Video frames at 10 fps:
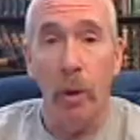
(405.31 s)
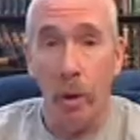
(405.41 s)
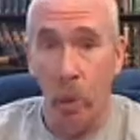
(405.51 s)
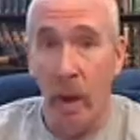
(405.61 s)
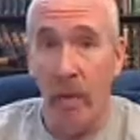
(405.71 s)

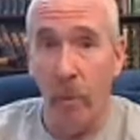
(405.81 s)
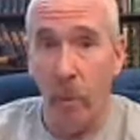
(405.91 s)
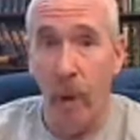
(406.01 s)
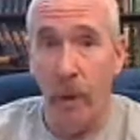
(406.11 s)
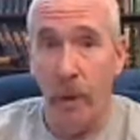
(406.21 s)
you have the
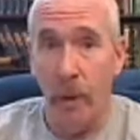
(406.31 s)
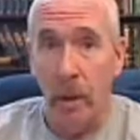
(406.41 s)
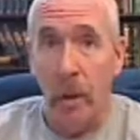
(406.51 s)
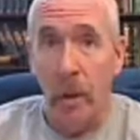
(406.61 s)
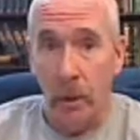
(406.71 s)
right
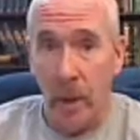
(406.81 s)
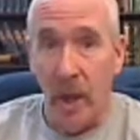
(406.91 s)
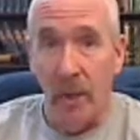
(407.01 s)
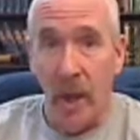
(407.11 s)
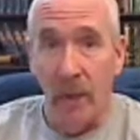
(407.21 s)
to
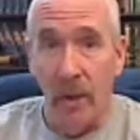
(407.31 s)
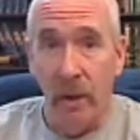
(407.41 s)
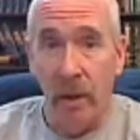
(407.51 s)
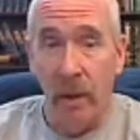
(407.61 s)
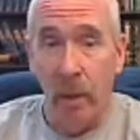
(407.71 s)
get
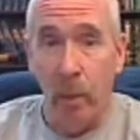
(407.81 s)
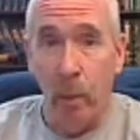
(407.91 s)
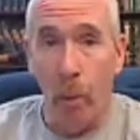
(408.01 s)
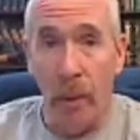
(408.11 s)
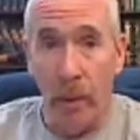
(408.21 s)
that
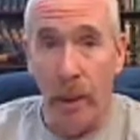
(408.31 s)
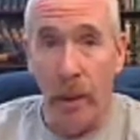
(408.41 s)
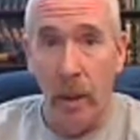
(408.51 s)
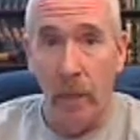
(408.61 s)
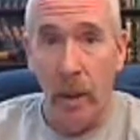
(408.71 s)
report
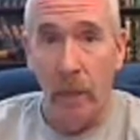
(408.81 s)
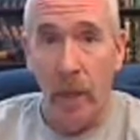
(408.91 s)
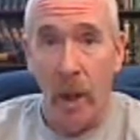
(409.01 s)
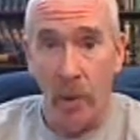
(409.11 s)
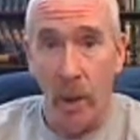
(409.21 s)
cleaned up
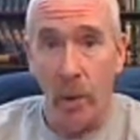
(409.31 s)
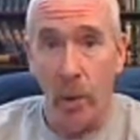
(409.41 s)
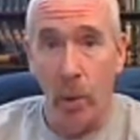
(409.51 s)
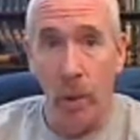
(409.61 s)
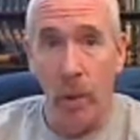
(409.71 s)
and make
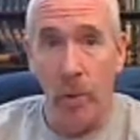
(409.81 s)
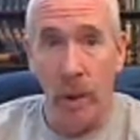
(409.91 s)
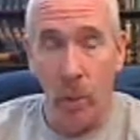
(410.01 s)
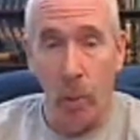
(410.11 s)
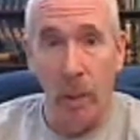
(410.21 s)
sure
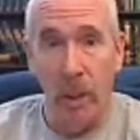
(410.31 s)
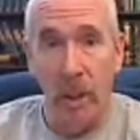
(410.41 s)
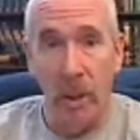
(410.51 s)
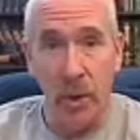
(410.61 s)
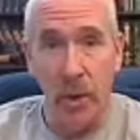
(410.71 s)
that what is
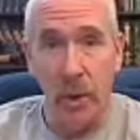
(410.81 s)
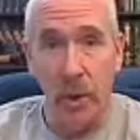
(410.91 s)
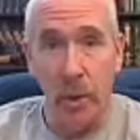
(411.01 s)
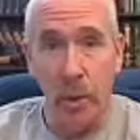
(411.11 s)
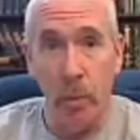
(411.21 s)
being said
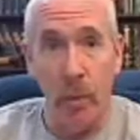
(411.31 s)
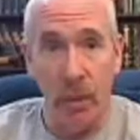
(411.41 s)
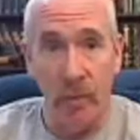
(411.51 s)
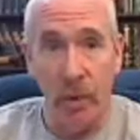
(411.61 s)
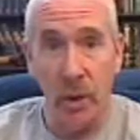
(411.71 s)
about you in
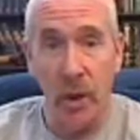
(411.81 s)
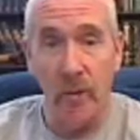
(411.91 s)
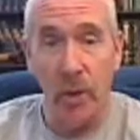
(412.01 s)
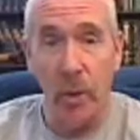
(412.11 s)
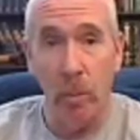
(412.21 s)
those
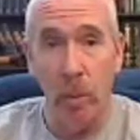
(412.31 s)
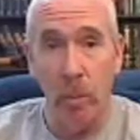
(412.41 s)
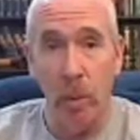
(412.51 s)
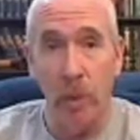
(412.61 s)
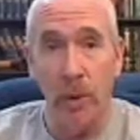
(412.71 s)
investigative consumer
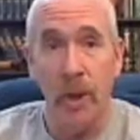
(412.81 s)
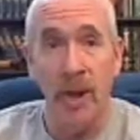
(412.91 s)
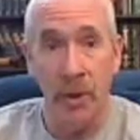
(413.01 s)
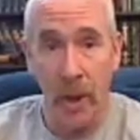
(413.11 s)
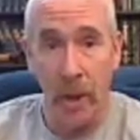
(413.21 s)
reports
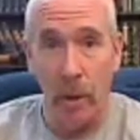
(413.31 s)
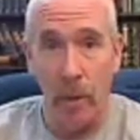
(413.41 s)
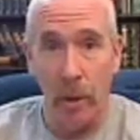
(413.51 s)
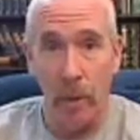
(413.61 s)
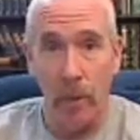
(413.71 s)
is
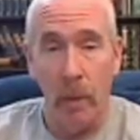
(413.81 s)
accurate.